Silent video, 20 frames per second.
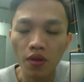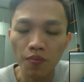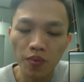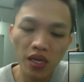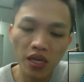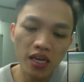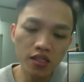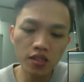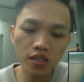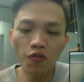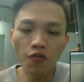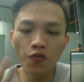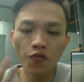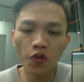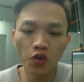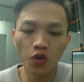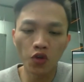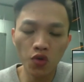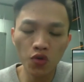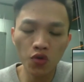because the
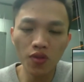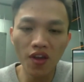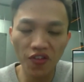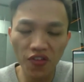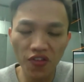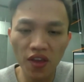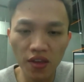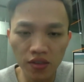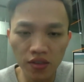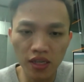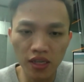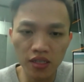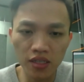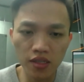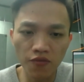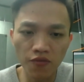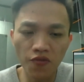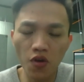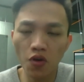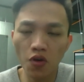Fortuna things
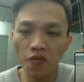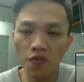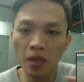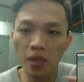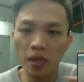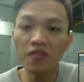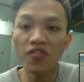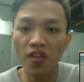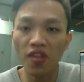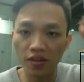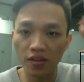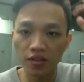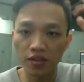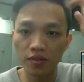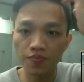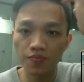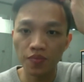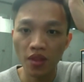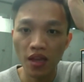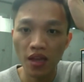is a very big things.